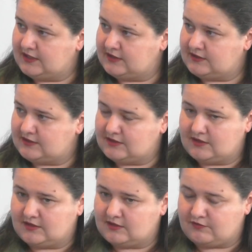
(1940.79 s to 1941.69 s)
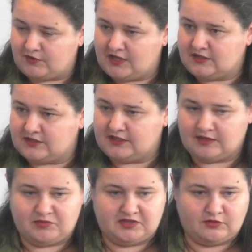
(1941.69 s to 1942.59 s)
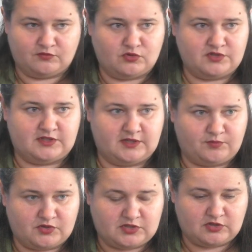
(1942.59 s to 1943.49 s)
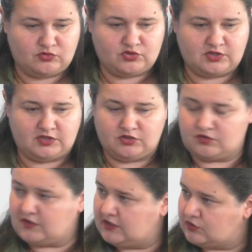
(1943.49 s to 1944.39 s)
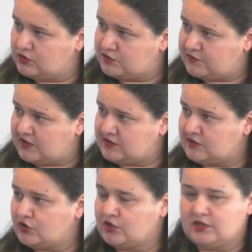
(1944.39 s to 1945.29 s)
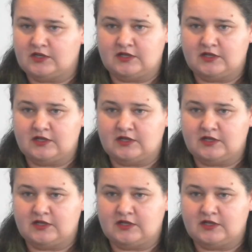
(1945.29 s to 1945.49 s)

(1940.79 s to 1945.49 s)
And uh, frankly, I mean, of course, the prosecution in Ukraine goes faster.